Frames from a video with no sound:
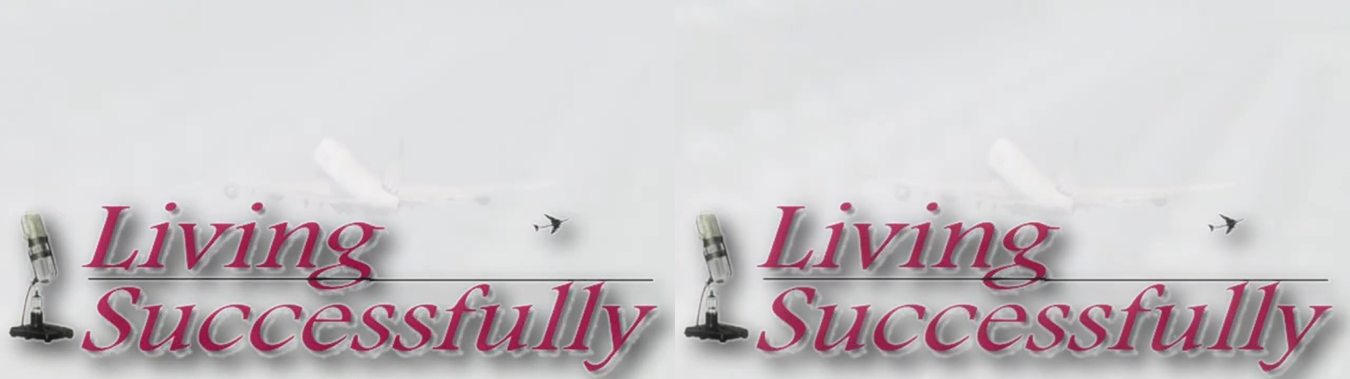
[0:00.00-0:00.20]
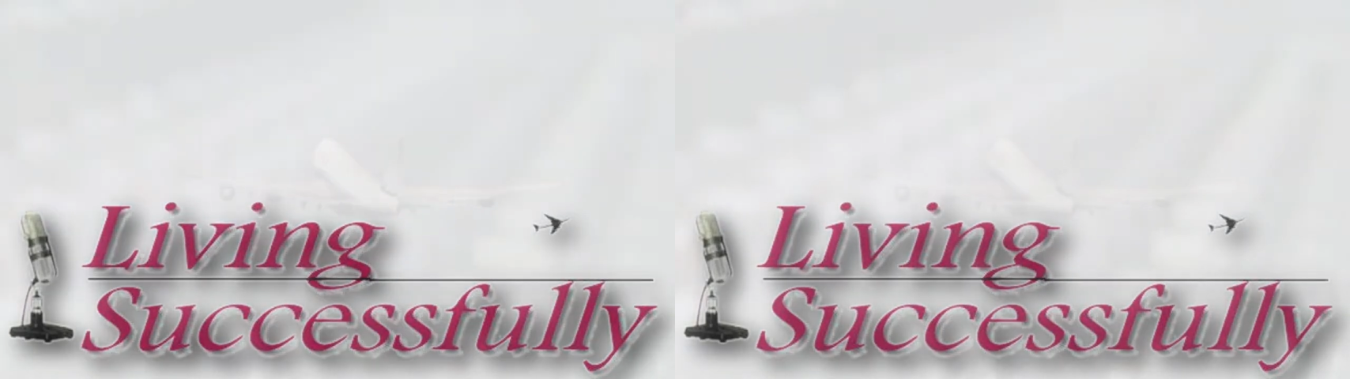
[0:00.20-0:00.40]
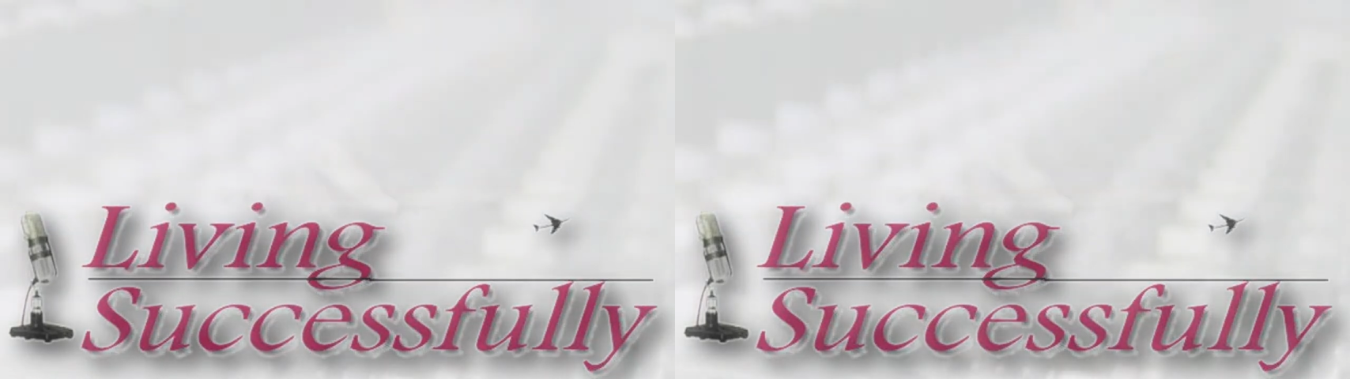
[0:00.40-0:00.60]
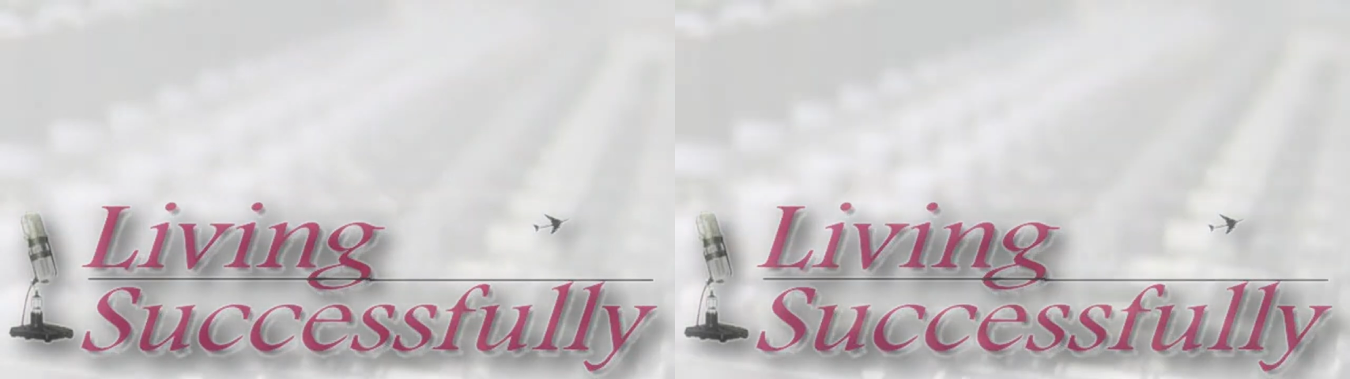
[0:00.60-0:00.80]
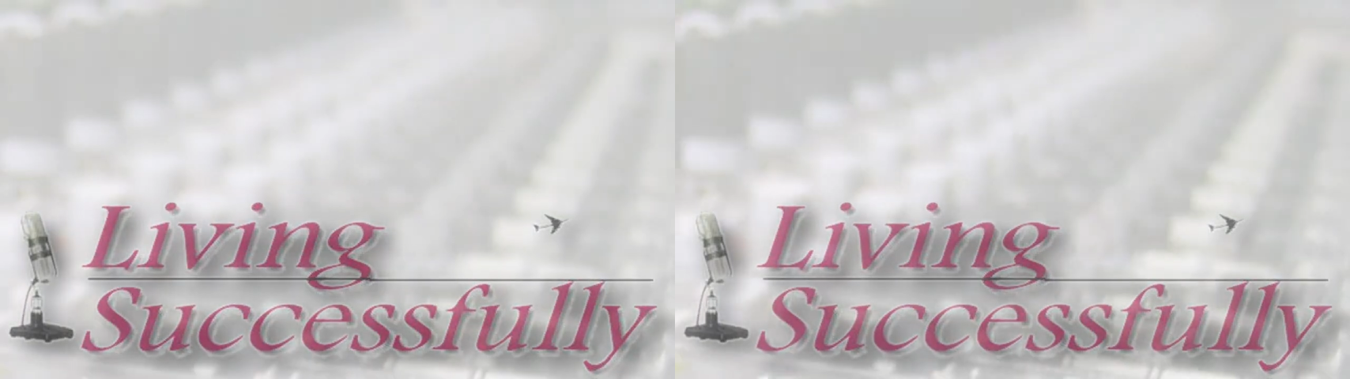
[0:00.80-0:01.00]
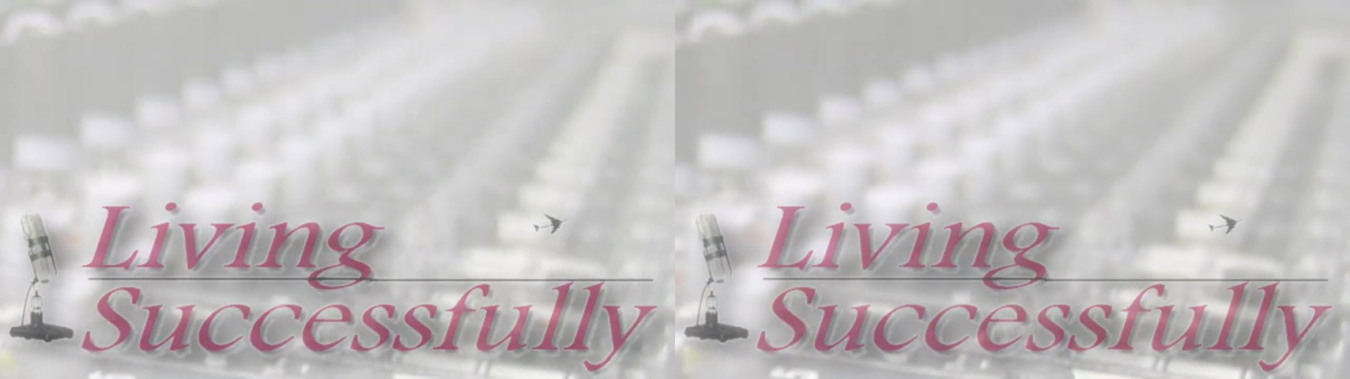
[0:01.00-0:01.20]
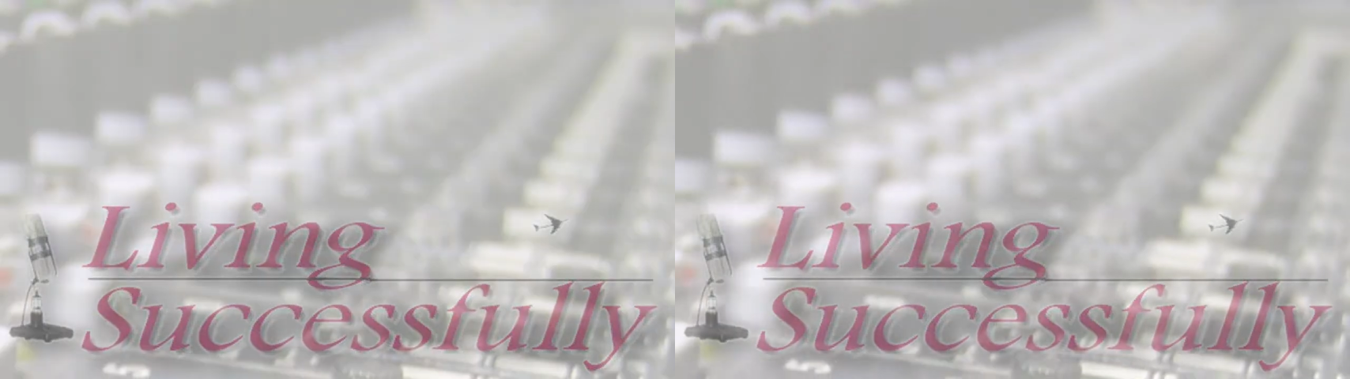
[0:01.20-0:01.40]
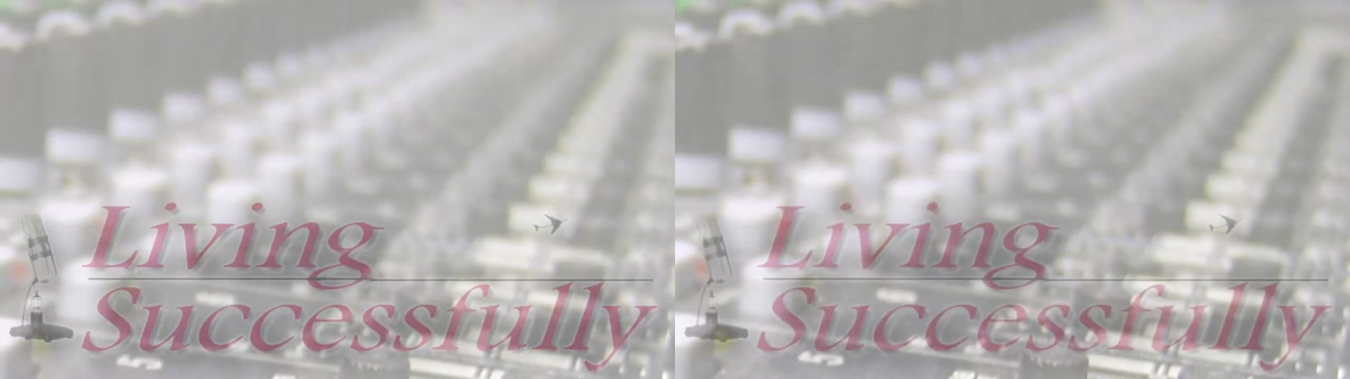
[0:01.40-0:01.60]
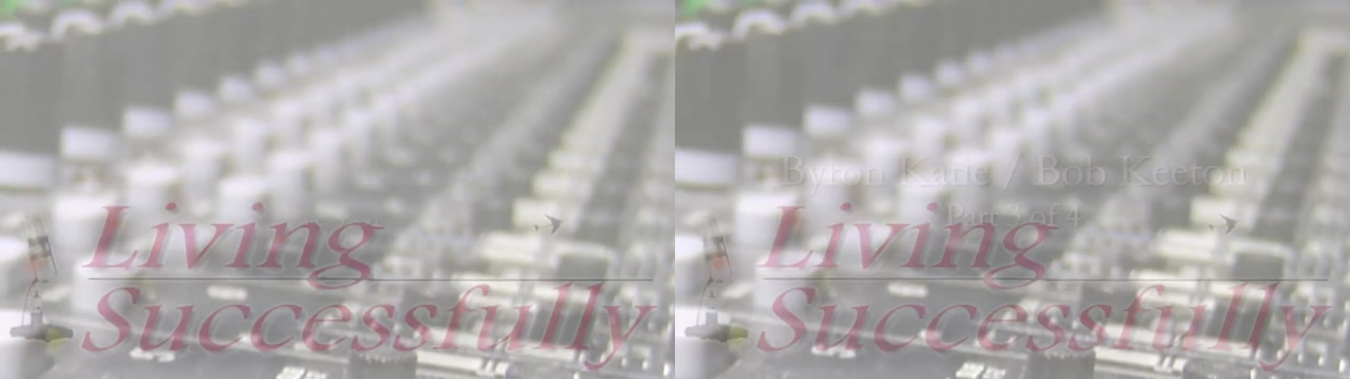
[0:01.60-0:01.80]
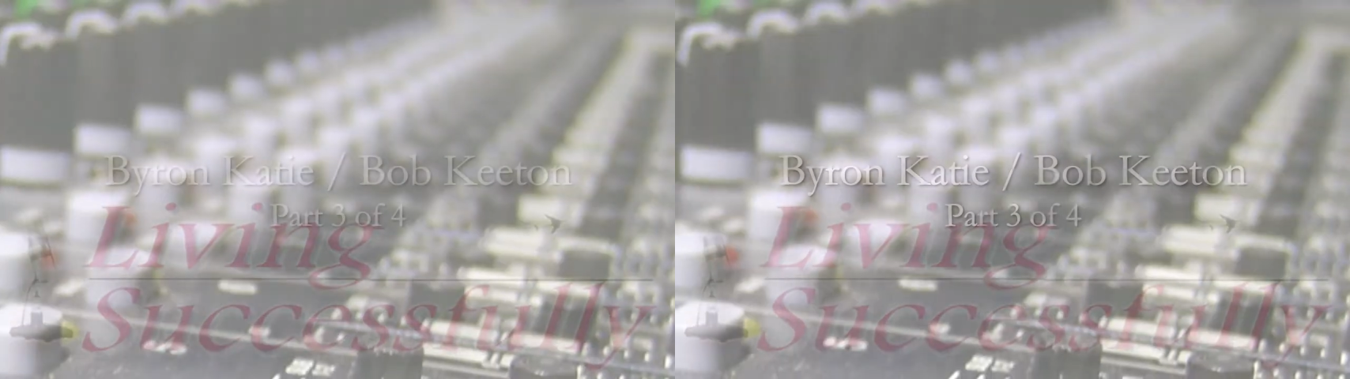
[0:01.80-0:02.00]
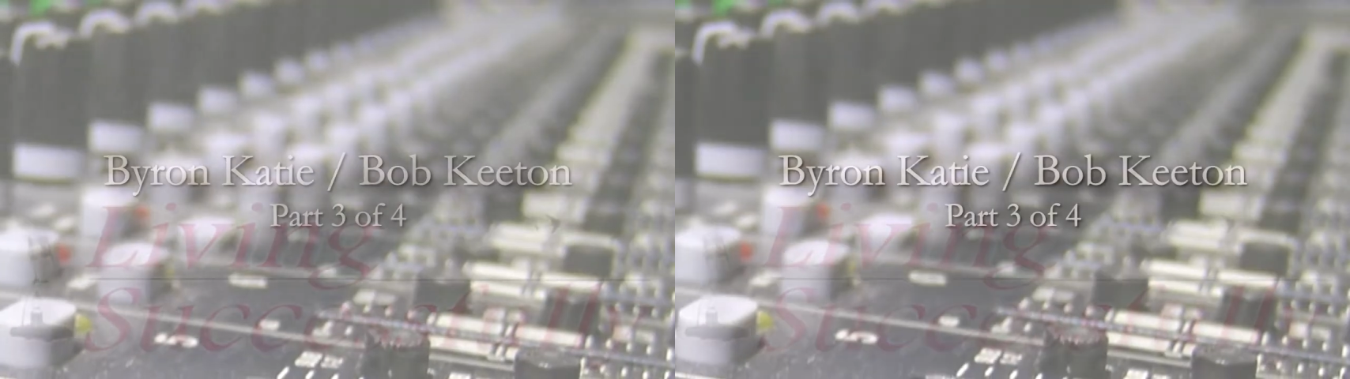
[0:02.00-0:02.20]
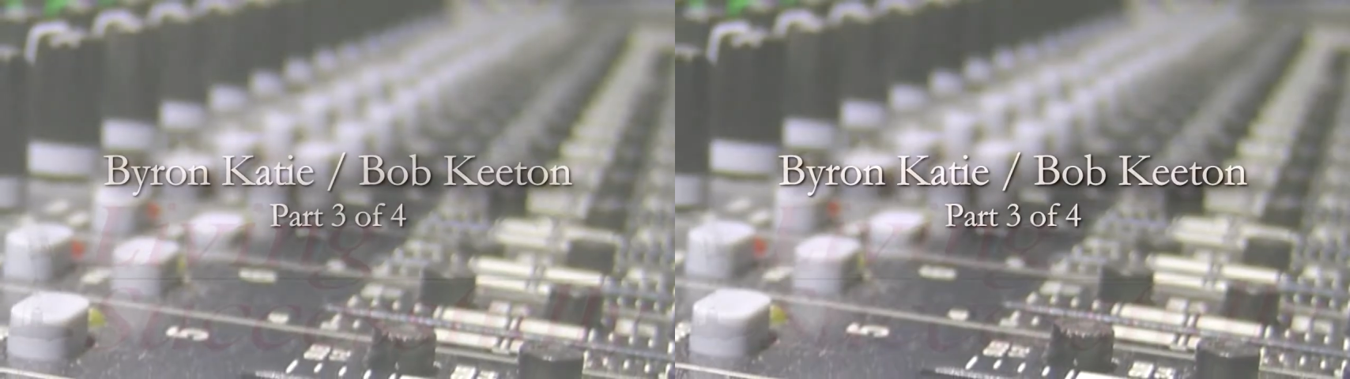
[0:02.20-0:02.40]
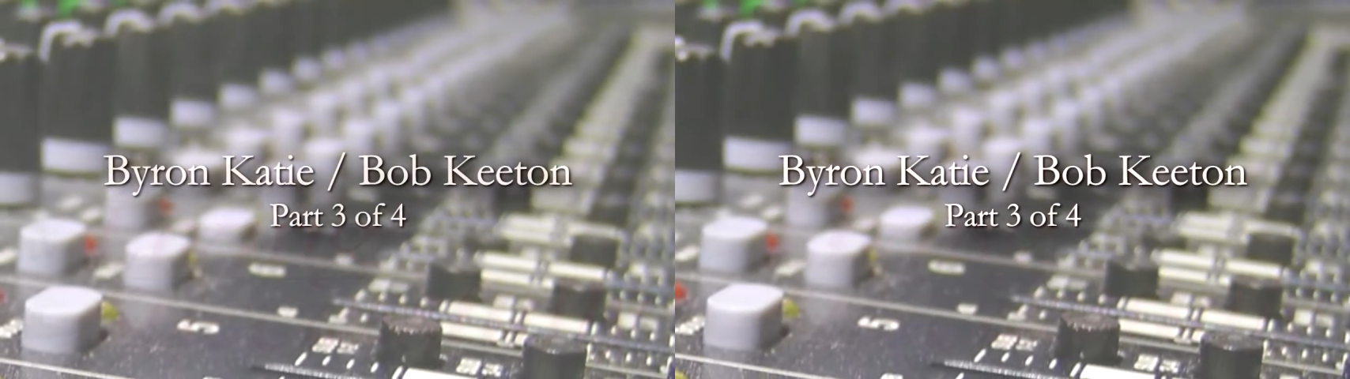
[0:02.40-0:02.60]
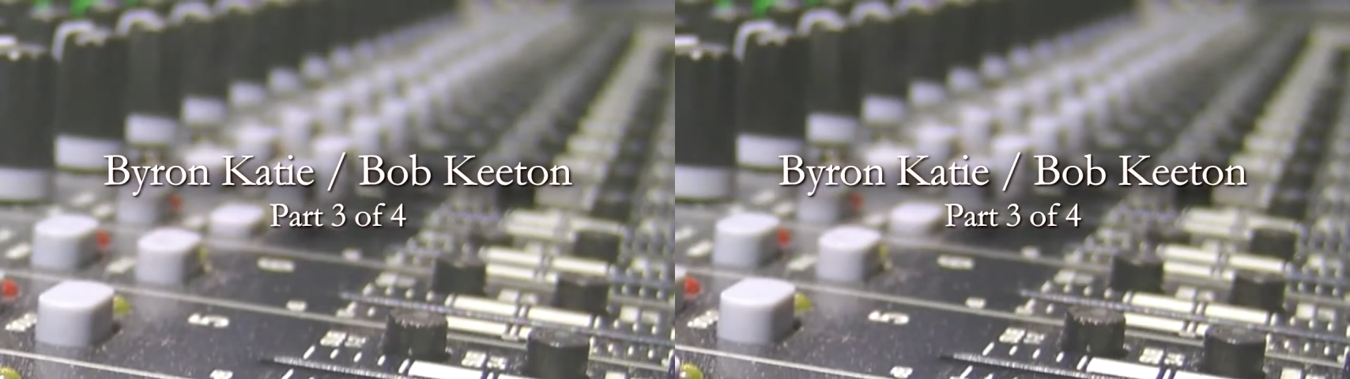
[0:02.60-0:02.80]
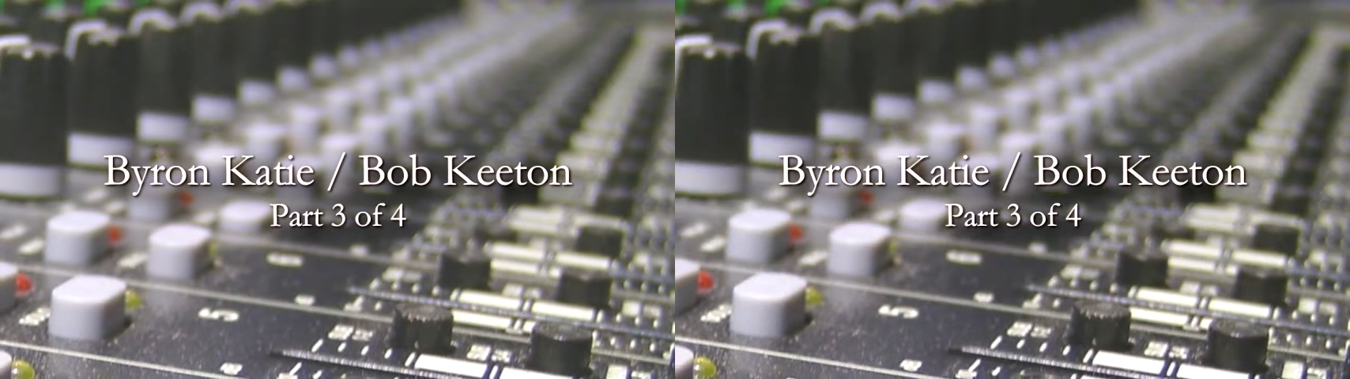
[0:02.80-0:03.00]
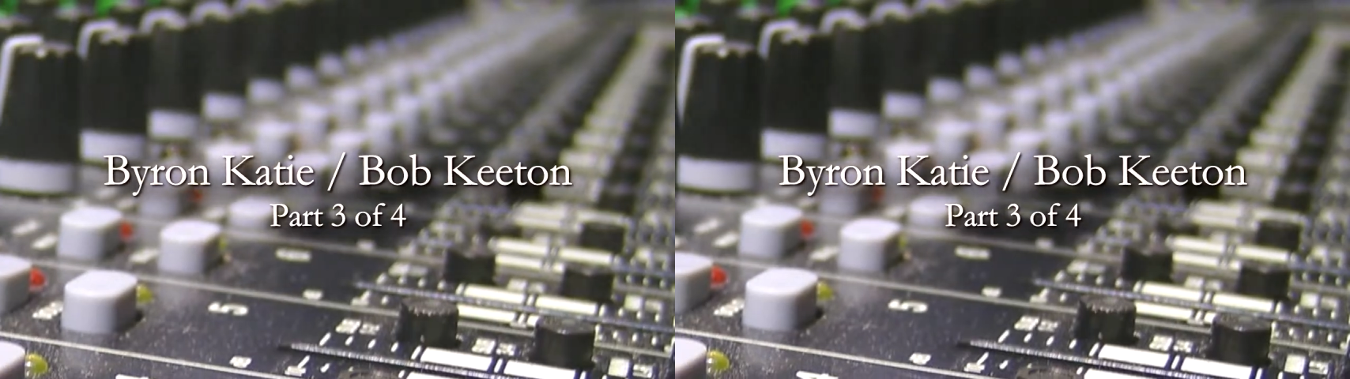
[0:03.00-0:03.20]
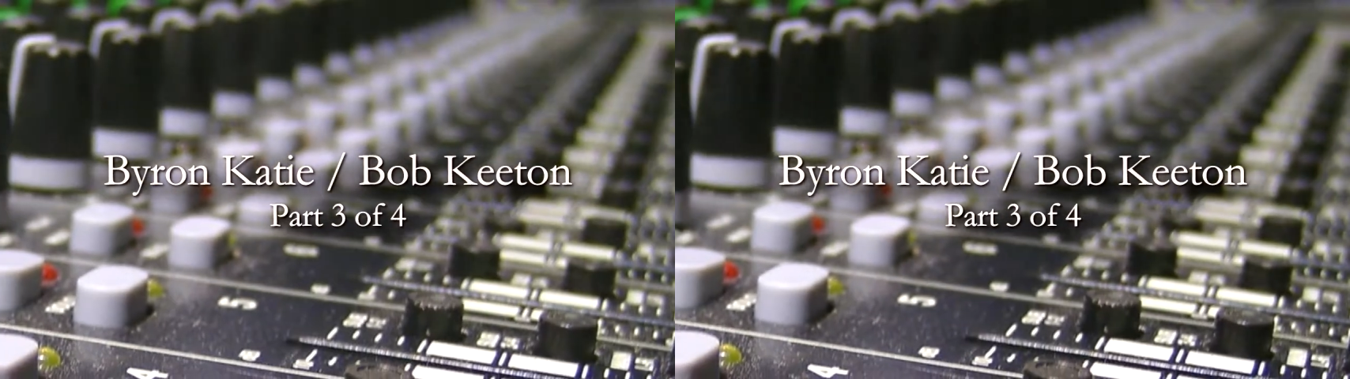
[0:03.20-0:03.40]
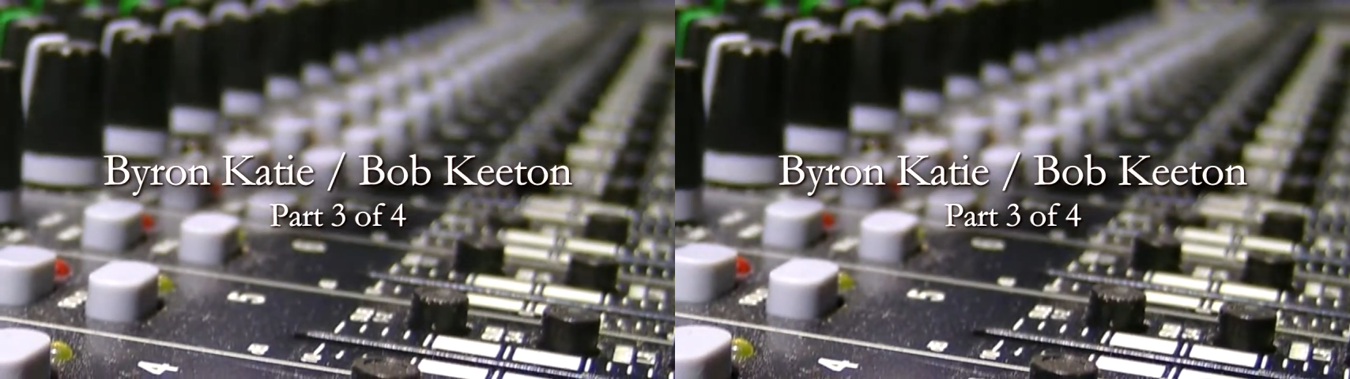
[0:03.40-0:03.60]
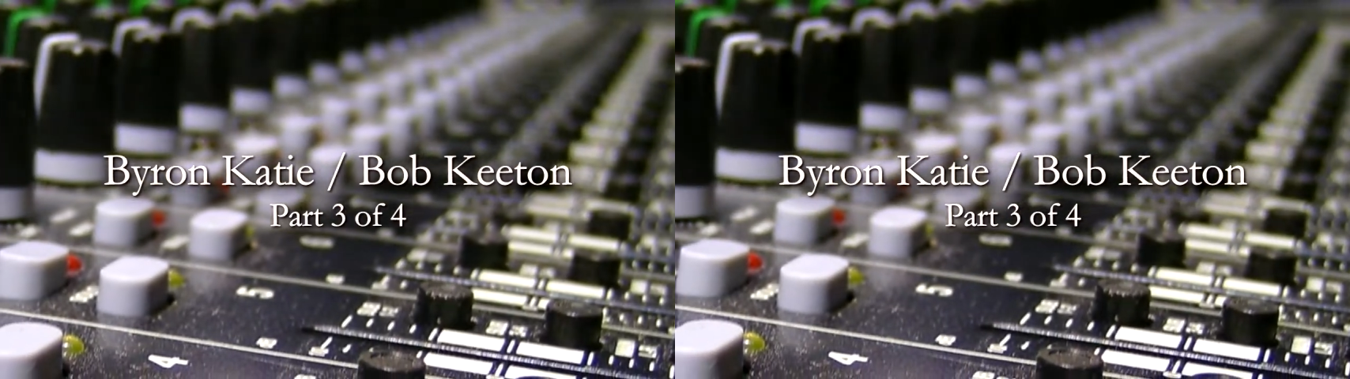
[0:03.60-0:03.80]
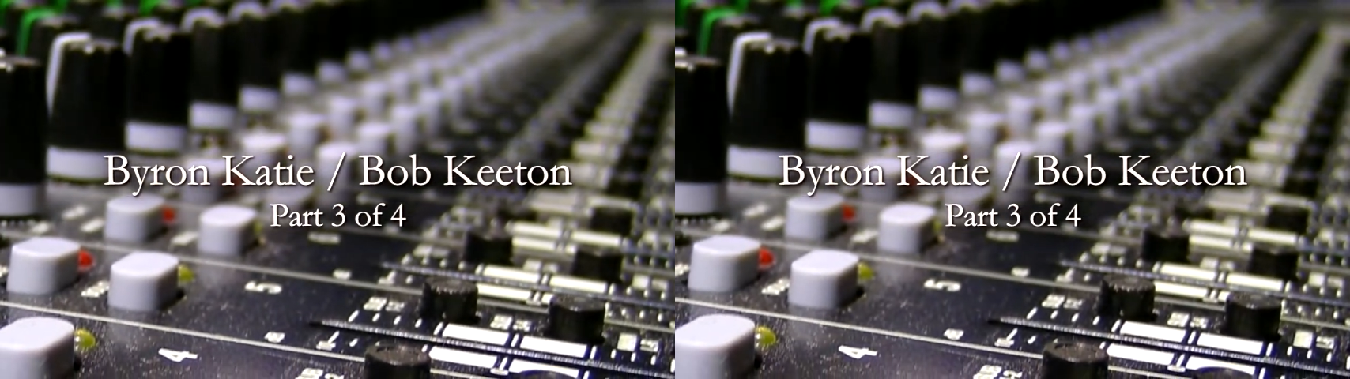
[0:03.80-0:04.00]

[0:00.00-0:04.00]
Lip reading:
(no speaker visible)